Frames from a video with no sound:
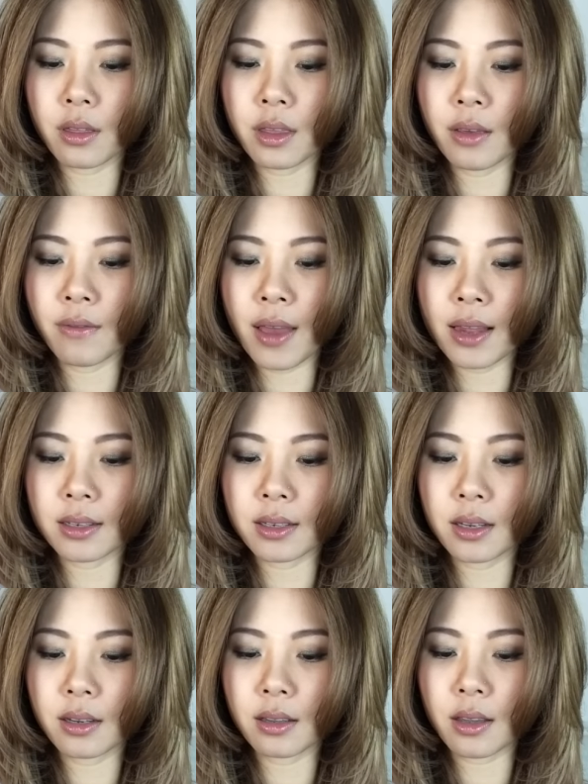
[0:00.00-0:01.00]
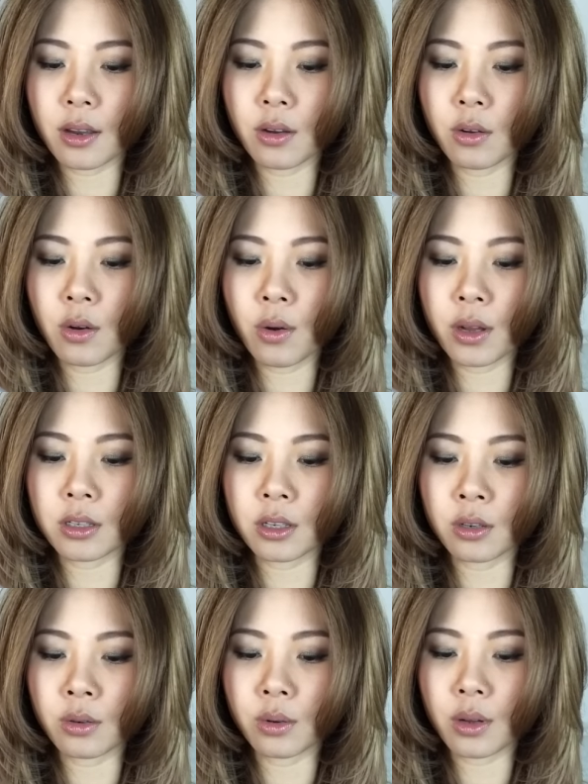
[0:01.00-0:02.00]
the event that you're going
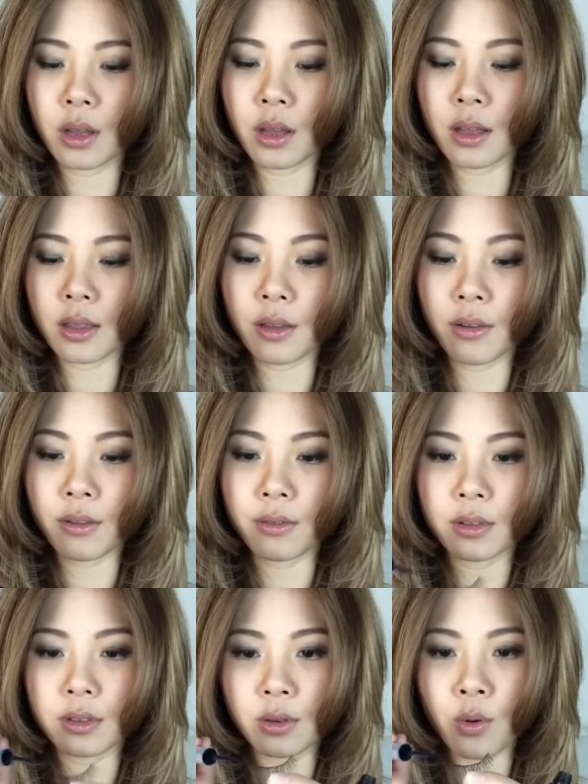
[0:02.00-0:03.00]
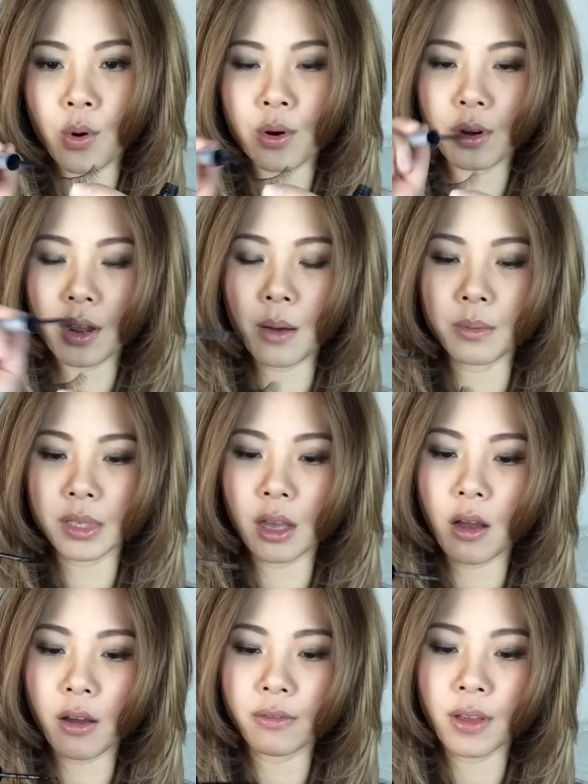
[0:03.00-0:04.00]
to, the corner comes
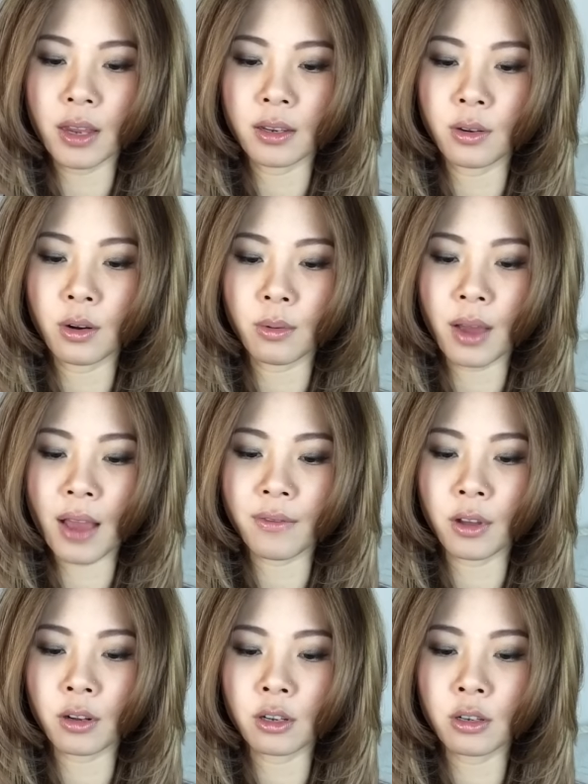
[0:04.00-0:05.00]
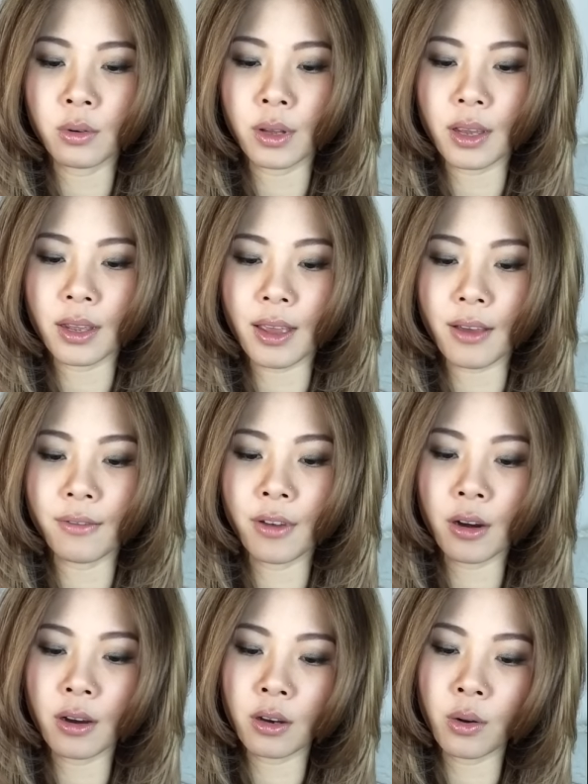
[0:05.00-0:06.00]
off and you don't have the glue. It can get
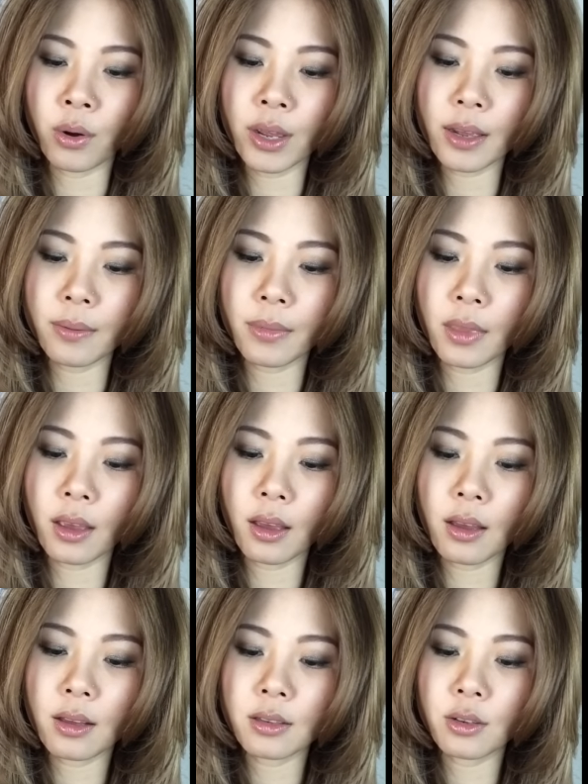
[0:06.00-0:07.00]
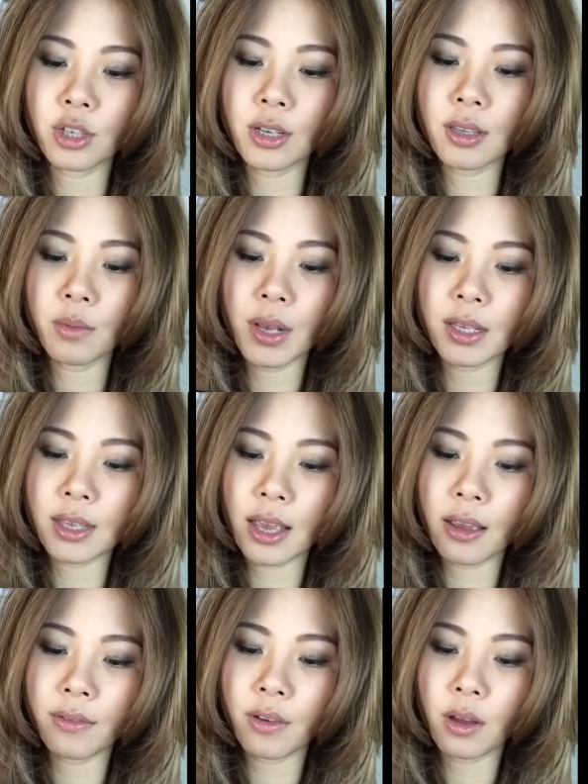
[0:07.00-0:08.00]
very annoying. So just to be
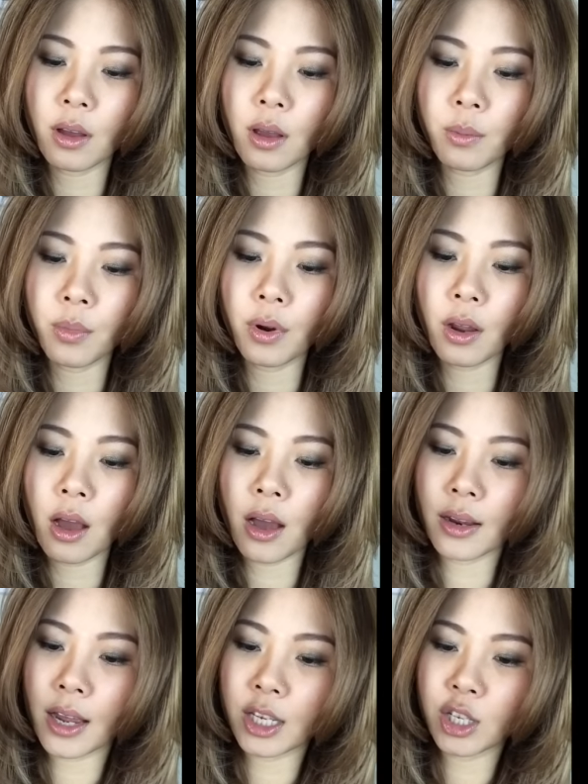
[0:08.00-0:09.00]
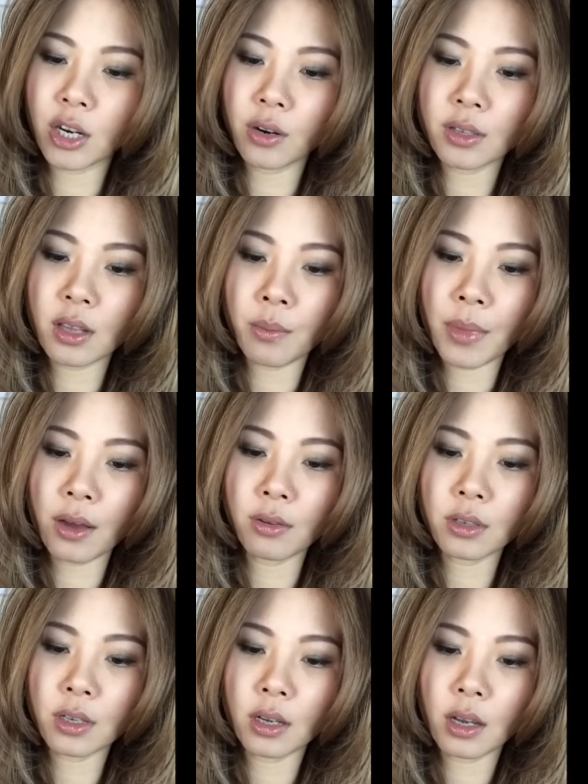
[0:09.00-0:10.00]
safe, put on a generous
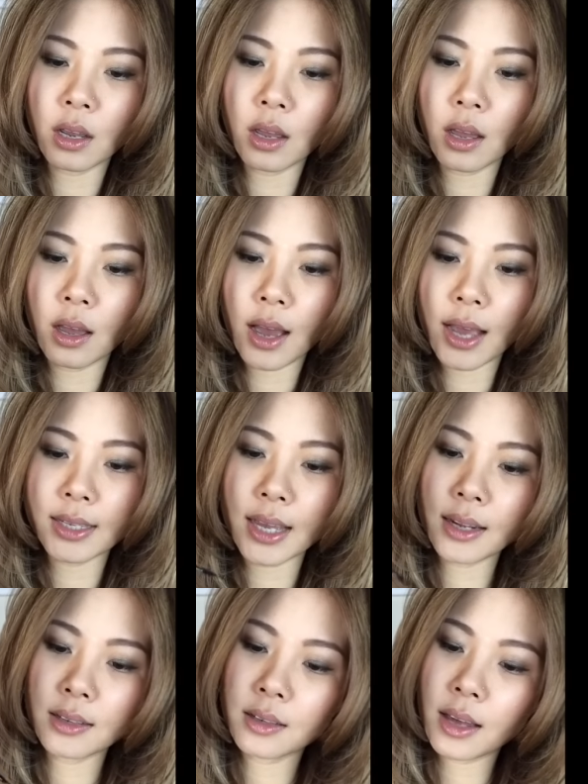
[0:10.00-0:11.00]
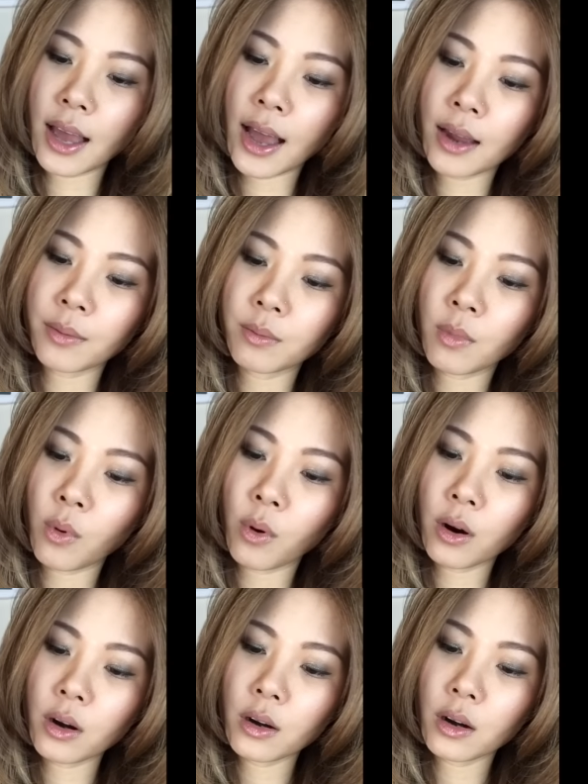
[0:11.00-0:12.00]
amount. I tend to add
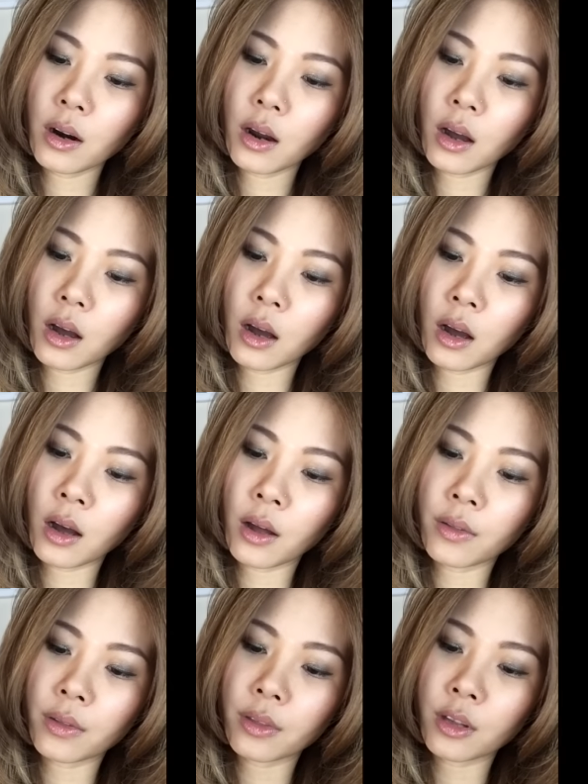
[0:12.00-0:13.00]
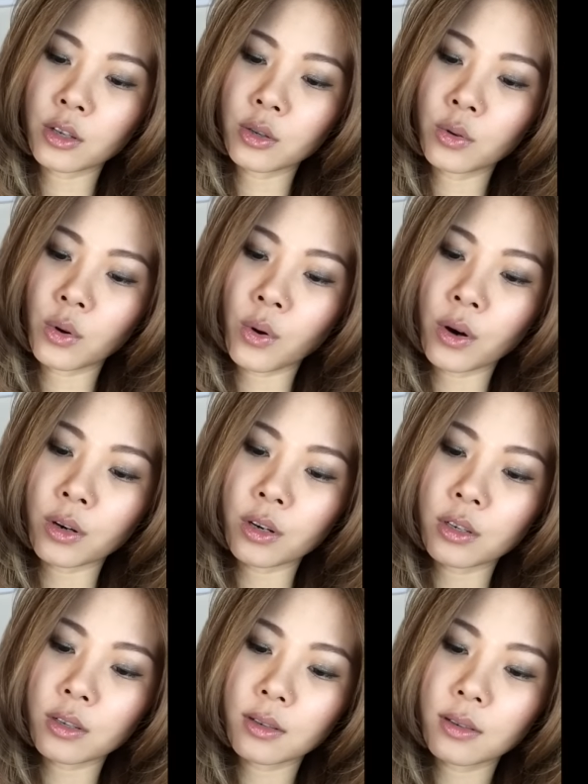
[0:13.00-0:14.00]
more on the two
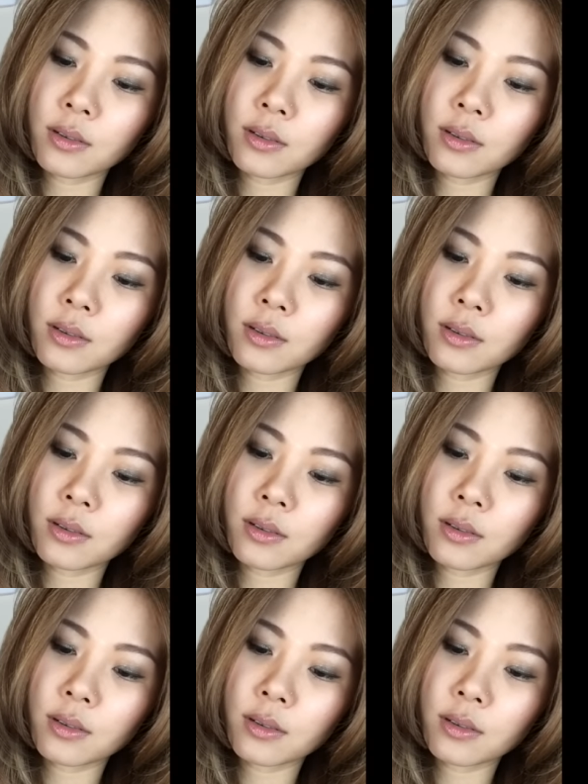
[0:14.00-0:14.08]
corners